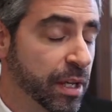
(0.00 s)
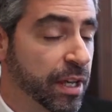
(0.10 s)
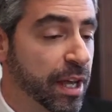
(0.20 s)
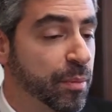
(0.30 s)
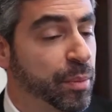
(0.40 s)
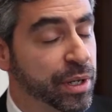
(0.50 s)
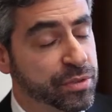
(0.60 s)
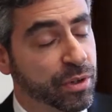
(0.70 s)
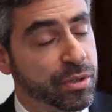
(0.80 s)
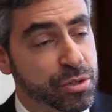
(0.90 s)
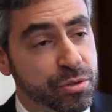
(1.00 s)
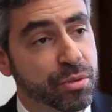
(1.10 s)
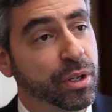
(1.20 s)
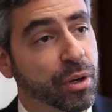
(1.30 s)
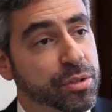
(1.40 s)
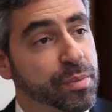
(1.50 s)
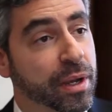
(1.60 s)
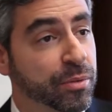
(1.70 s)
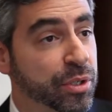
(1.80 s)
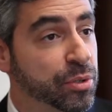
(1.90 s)
But as far as surgery goes, by
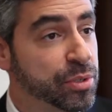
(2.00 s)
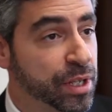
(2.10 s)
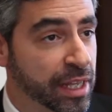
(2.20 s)
reducing